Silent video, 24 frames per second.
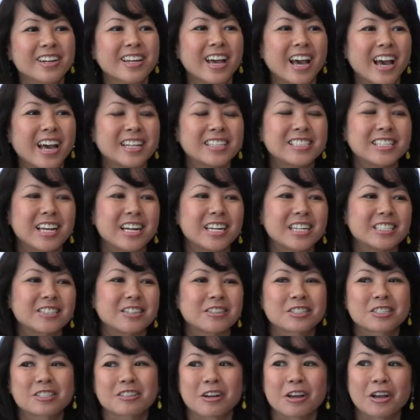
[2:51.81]
Cat Daddies
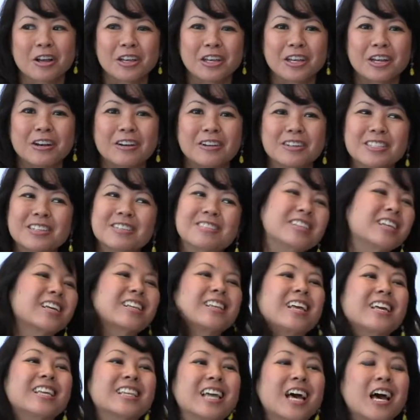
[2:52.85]
Australia or something
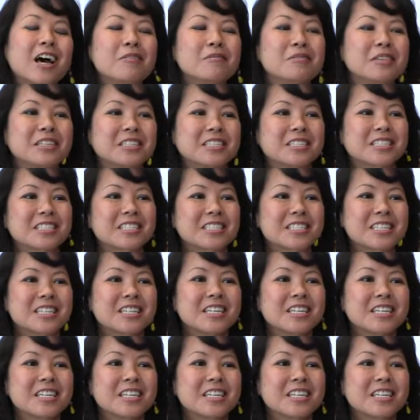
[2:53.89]
like that, because